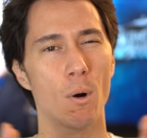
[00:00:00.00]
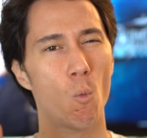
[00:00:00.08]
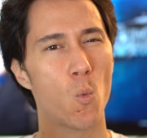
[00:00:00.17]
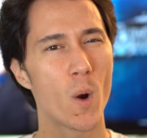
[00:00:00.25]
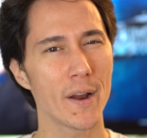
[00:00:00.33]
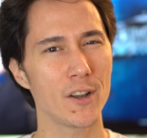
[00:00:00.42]
But
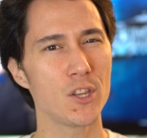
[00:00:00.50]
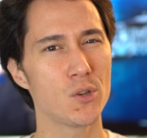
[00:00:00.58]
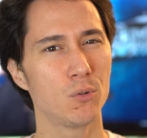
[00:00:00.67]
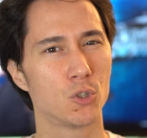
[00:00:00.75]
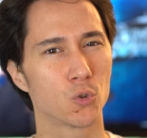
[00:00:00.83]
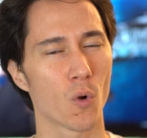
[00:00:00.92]
where do
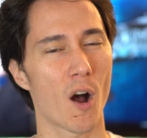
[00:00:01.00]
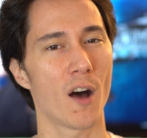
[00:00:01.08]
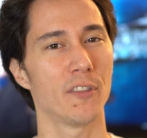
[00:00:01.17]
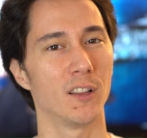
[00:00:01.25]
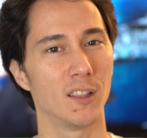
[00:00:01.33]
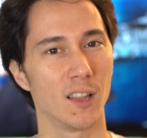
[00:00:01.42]
you
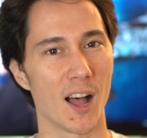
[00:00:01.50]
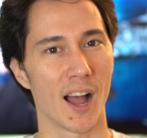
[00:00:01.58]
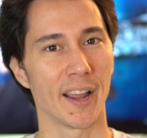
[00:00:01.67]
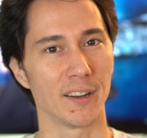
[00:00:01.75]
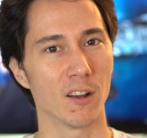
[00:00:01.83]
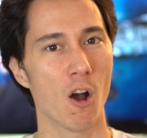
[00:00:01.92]
draw the
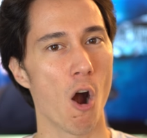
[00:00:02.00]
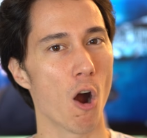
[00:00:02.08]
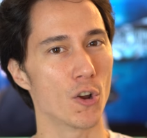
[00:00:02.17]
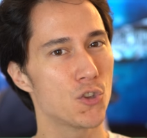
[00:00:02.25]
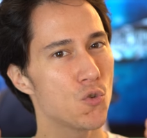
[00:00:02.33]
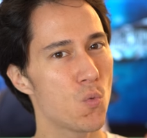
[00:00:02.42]
line?
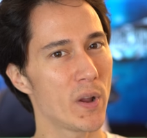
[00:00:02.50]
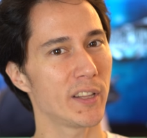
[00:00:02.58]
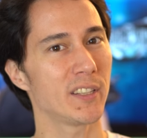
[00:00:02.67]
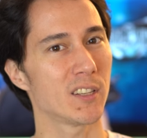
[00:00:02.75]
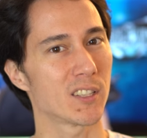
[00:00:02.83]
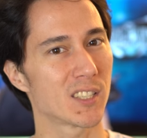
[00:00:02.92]
Are you
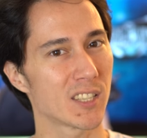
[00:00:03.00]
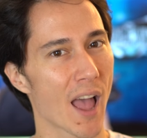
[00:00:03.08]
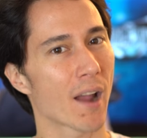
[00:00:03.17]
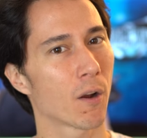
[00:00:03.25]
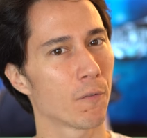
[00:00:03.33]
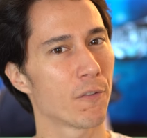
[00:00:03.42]
willing to
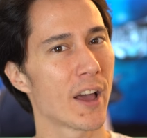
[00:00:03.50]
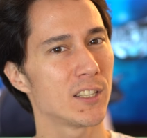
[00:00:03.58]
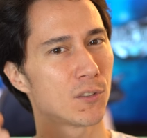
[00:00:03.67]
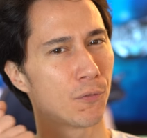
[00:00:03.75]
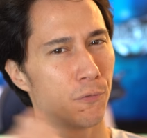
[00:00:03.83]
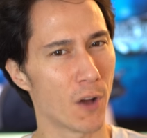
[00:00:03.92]

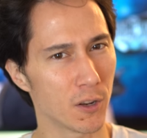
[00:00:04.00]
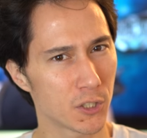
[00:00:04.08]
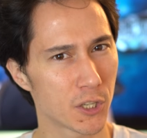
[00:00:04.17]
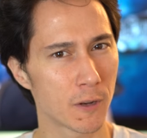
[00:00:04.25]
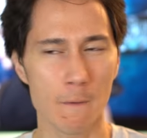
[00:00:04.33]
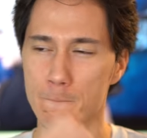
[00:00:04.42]
sacrifice
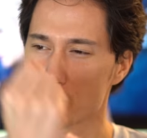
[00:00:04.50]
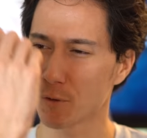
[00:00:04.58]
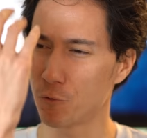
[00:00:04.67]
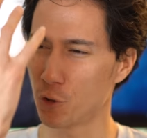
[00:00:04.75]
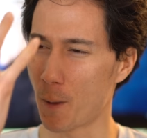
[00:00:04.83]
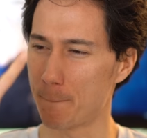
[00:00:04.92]
function
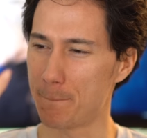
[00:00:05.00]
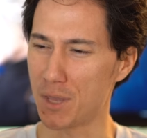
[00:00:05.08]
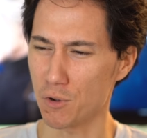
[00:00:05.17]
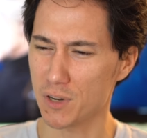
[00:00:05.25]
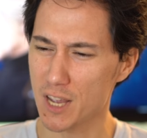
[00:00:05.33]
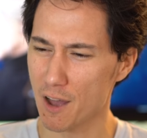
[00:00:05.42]
for the
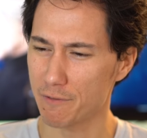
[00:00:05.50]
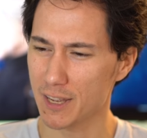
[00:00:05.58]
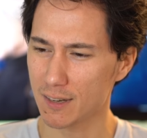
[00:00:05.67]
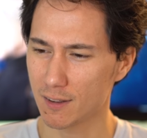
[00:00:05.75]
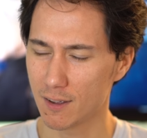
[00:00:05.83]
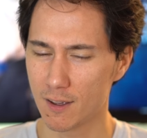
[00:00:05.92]
beauty of
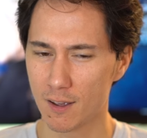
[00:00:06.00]
it?